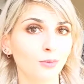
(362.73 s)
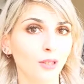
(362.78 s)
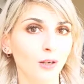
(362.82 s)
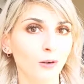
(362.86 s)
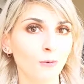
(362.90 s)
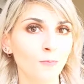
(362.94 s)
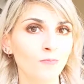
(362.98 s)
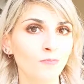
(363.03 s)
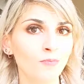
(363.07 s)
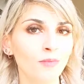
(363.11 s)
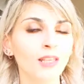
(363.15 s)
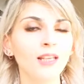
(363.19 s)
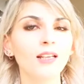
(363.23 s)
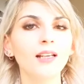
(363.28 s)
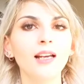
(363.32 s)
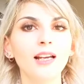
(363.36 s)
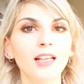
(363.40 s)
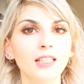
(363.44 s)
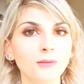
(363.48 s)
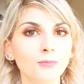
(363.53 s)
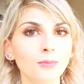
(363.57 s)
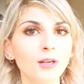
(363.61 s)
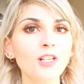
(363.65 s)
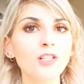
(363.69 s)
well,
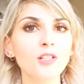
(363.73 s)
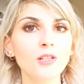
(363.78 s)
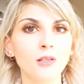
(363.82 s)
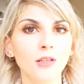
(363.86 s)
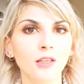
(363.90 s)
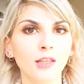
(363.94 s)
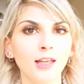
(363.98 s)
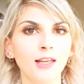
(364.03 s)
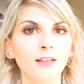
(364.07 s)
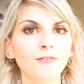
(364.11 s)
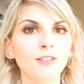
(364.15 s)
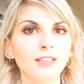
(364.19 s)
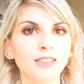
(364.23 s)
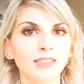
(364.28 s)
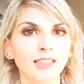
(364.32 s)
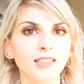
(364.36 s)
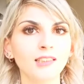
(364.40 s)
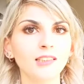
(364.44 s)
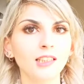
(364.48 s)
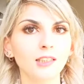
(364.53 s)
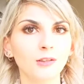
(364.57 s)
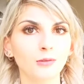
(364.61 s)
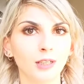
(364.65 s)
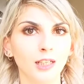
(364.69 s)
especially if it's
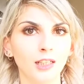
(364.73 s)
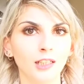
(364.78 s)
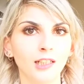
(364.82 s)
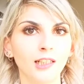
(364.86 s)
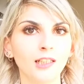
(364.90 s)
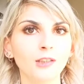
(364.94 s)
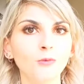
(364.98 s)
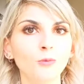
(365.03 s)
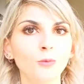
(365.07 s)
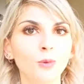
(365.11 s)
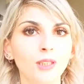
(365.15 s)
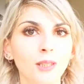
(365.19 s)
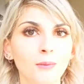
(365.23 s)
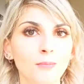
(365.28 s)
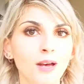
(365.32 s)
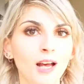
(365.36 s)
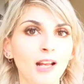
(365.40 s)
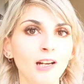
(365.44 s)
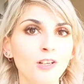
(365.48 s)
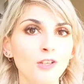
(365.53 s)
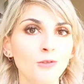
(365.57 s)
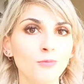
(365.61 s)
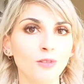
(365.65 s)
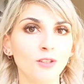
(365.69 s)
integrated with the
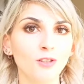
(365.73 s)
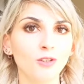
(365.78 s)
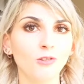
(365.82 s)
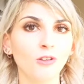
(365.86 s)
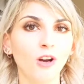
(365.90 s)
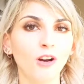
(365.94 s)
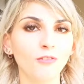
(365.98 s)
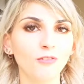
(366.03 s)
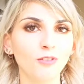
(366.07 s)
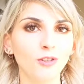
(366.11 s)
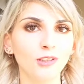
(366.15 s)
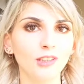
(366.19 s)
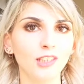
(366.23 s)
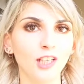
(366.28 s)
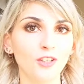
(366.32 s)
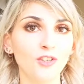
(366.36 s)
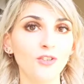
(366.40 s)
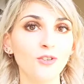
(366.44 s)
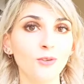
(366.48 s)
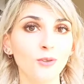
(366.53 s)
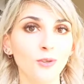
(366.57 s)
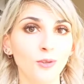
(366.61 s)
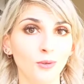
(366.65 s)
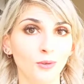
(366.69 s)
management software that
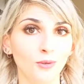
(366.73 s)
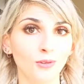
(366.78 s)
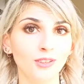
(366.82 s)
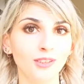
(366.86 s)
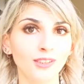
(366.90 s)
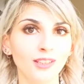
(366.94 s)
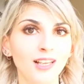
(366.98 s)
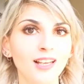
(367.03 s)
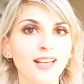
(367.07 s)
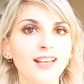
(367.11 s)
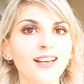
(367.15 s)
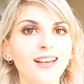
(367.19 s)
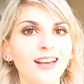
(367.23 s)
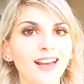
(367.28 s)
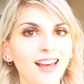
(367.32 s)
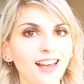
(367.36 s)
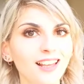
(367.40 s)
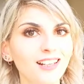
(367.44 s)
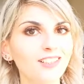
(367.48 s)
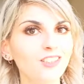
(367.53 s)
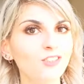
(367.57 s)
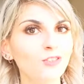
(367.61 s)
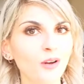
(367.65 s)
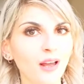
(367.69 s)
you use
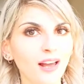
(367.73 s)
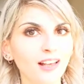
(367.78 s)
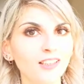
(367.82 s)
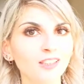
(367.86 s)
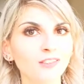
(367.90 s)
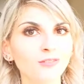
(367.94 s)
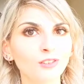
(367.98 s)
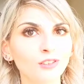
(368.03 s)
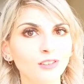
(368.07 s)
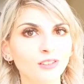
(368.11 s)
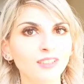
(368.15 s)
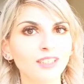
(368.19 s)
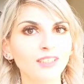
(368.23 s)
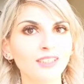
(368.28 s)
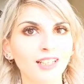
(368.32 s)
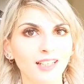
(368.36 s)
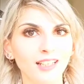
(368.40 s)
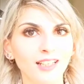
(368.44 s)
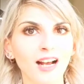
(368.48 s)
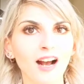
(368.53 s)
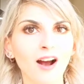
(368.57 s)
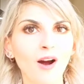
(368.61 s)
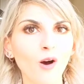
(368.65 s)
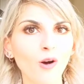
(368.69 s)
and transfers the
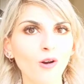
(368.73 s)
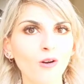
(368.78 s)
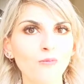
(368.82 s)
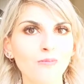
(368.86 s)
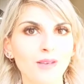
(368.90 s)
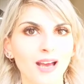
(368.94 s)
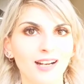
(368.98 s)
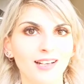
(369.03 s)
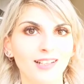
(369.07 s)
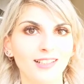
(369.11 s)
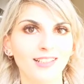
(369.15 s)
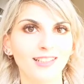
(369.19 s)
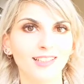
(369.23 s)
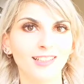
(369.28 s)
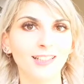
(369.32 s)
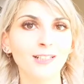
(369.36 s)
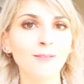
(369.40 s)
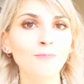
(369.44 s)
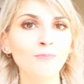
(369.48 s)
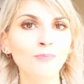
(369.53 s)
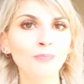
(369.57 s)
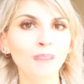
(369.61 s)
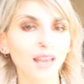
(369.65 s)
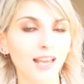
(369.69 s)
data
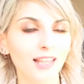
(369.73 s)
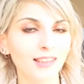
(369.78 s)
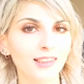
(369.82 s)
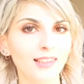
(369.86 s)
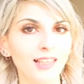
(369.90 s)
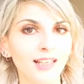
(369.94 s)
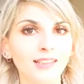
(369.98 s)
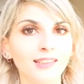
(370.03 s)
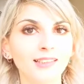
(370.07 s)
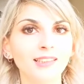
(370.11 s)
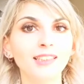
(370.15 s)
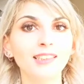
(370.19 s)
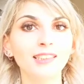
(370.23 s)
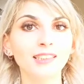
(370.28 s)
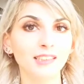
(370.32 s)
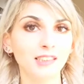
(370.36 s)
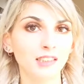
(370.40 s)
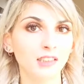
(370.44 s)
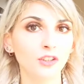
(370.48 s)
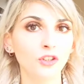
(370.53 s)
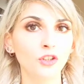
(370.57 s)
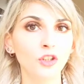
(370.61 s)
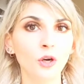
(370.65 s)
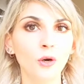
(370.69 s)
automatically, and then
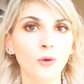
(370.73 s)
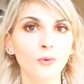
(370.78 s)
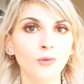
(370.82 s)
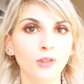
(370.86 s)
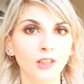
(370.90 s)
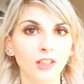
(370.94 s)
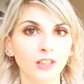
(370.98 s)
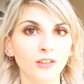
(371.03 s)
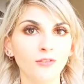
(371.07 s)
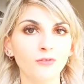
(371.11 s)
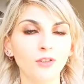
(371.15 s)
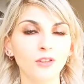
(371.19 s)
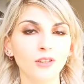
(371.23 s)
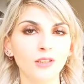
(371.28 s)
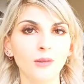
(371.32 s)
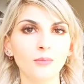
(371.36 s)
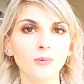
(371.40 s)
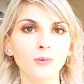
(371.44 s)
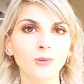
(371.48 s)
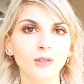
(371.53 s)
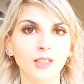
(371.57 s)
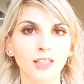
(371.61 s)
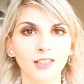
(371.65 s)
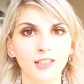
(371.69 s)
there's no need for
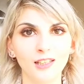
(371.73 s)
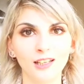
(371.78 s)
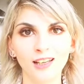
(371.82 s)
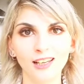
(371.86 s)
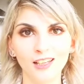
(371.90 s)
double data